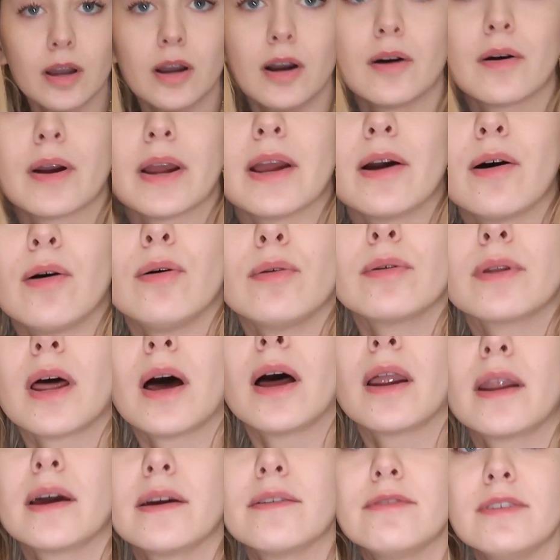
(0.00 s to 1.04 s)
Okay, hold
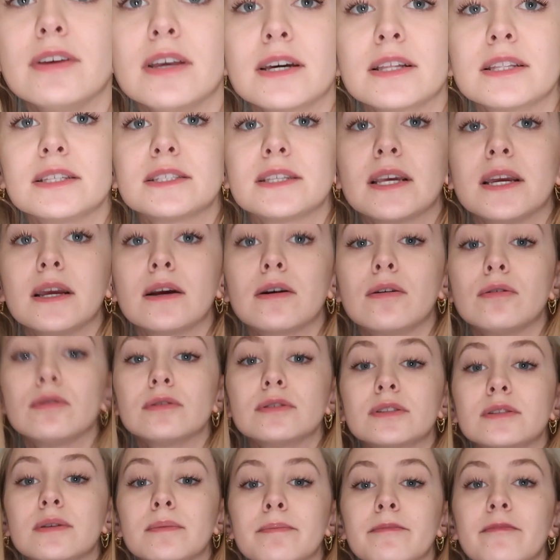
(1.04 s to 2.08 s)
on. I feel like this
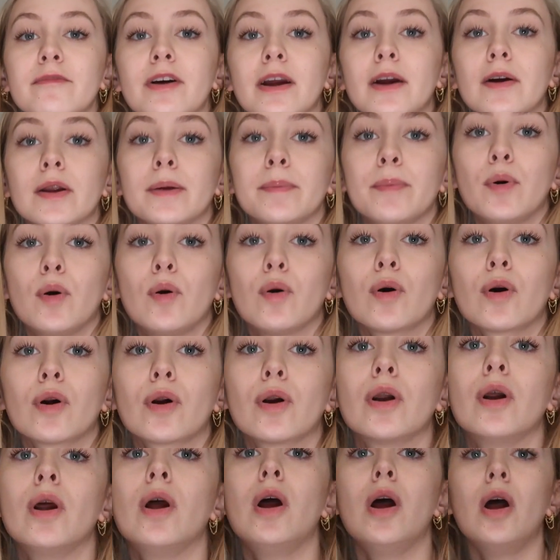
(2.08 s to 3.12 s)
angle's very poor.